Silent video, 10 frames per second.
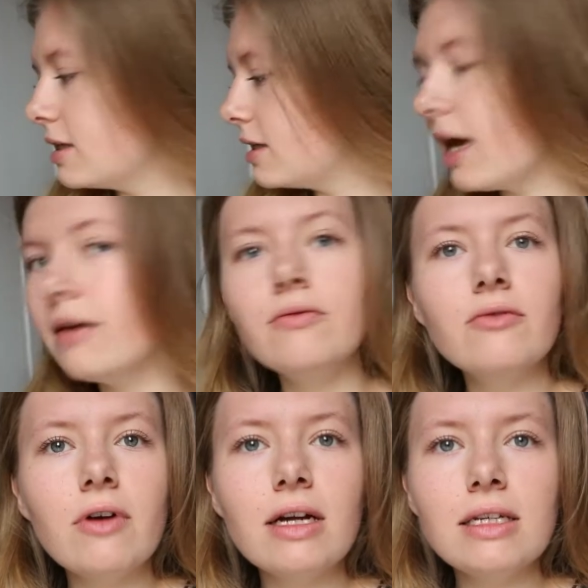getting
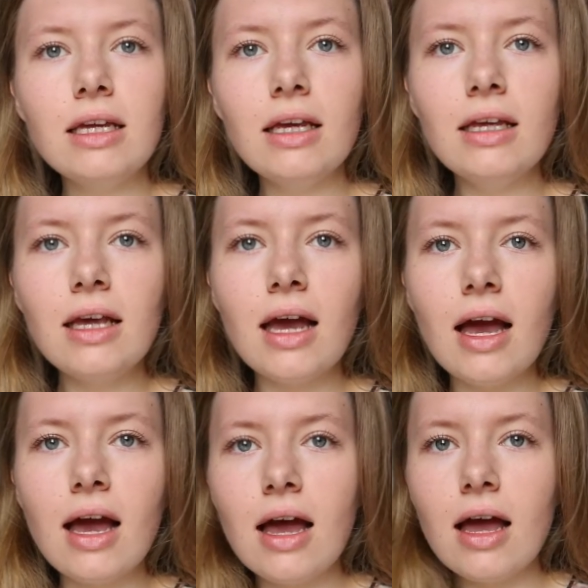ready,
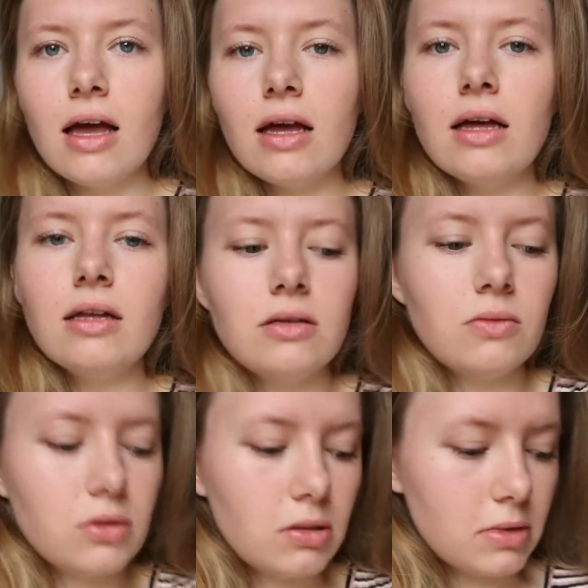and
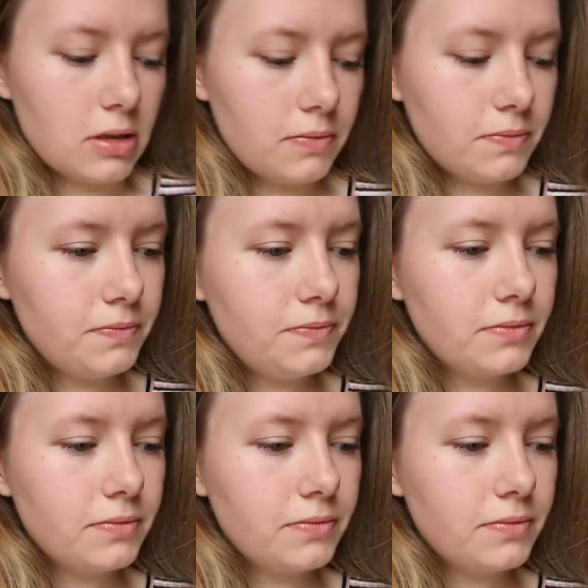what time is it? I